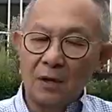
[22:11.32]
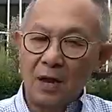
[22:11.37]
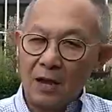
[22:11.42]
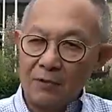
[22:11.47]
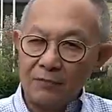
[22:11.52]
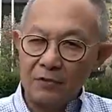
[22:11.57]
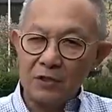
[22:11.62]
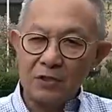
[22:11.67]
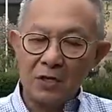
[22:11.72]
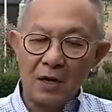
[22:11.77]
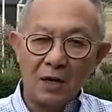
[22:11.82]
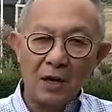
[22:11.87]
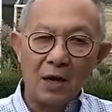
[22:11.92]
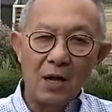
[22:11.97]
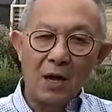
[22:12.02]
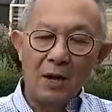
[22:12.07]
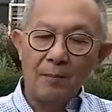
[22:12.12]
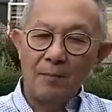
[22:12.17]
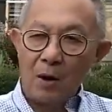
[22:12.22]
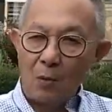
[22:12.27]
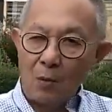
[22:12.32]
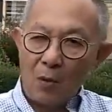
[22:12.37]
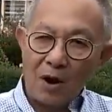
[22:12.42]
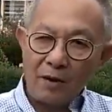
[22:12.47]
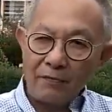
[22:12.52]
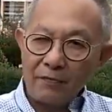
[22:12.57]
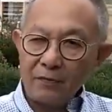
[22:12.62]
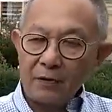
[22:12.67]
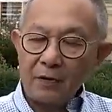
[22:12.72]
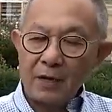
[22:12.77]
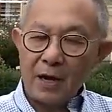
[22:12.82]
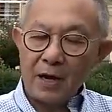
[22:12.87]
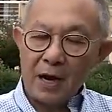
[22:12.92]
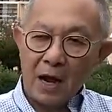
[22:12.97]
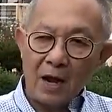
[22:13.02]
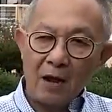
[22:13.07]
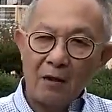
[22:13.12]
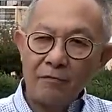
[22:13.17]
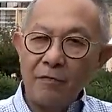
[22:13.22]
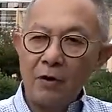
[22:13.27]
life is that my wife and
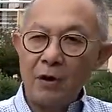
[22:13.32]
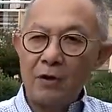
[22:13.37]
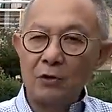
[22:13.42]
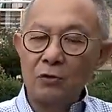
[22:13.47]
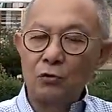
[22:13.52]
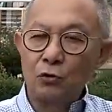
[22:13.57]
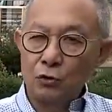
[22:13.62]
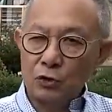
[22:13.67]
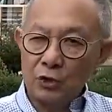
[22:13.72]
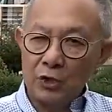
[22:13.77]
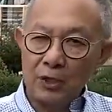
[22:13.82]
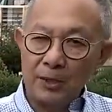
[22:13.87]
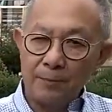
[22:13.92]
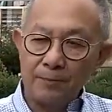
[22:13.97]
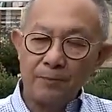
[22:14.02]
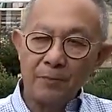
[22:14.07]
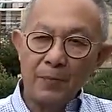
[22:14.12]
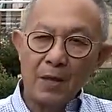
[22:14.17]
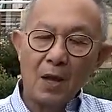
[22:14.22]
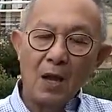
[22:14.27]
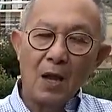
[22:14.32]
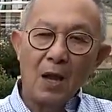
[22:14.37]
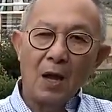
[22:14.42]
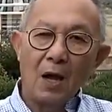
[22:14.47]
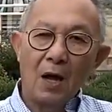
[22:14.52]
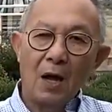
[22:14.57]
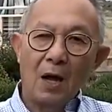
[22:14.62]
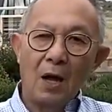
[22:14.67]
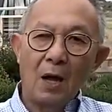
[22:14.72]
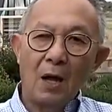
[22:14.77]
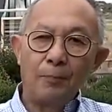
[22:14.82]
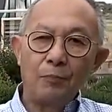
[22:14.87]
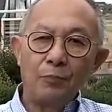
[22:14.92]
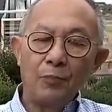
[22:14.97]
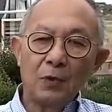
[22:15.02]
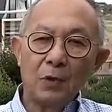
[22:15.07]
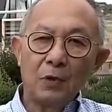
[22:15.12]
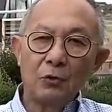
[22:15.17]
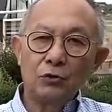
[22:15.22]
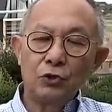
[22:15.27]
I are a very good team.
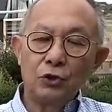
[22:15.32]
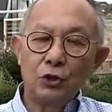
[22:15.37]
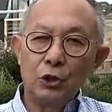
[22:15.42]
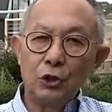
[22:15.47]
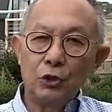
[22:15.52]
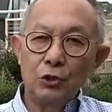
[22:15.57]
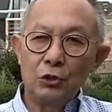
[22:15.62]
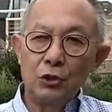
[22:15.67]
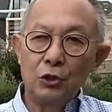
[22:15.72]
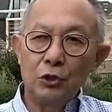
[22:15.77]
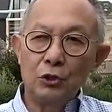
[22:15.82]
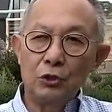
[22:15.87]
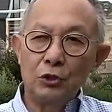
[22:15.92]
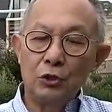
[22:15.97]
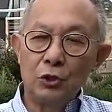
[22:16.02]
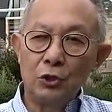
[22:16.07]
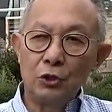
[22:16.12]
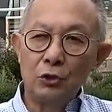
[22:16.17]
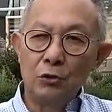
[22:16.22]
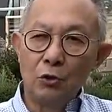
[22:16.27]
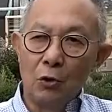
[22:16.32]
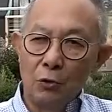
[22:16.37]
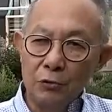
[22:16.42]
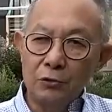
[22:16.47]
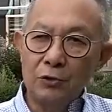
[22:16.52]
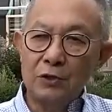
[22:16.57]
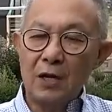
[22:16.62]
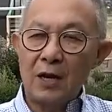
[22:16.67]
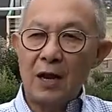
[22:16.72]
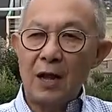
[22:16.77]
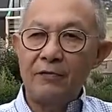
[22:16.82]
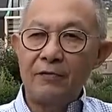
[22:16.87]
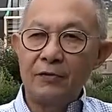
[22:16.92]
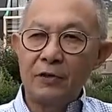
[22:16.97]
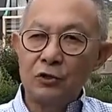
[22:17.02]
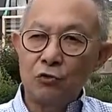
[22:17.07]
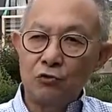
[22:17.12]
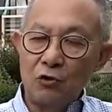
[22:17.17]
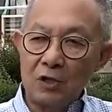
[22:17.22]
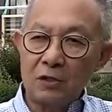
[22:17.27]
She knows that I have
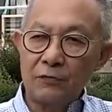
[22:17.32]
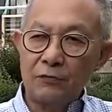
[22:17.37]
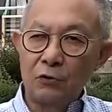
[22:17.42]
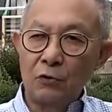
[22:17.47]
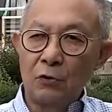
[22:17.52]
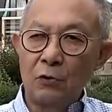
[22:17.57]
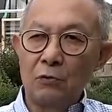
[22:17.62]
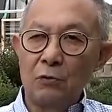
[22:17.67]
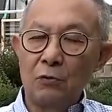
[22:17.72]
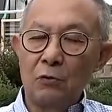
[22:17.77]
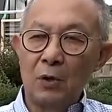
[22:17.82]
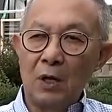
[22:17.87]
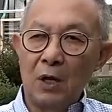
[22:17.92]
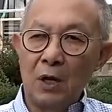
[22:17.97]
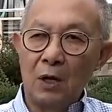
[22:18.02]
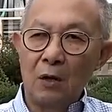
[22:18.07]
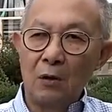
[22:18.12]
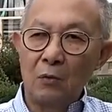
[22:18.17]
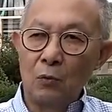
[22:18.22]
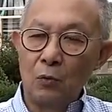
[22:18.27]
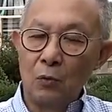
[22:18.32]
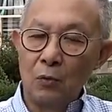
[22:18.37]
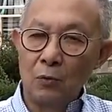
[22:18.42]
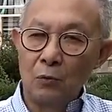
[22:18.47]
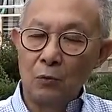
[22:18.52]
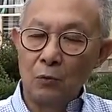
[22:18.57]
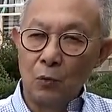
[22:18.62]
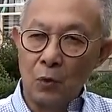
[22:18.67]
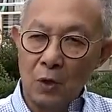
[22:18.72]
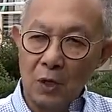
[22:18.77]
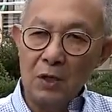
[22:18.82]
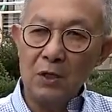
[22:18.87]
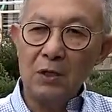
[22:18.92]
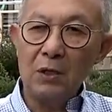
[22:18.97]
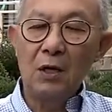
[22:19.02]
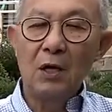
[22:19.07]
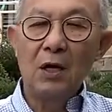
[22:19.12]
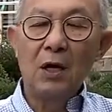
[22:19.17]
a stressful work